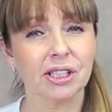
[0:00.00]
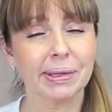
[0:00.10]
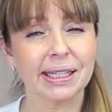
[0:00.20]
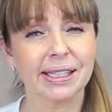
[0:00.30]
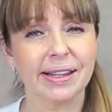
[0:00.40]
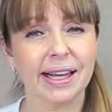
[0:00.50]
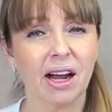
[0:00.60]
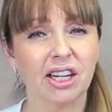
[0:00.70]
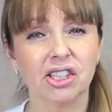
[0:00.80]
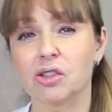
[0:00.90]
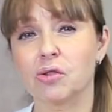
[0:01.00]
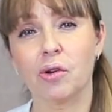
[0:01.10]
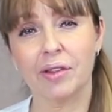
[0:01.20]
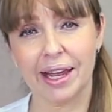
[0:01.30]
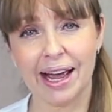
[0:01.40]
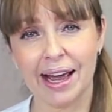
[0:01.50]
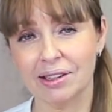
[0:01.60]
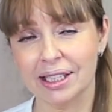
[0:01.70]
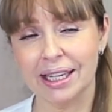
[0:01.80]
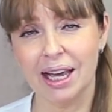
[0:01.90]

because then I just throw that out.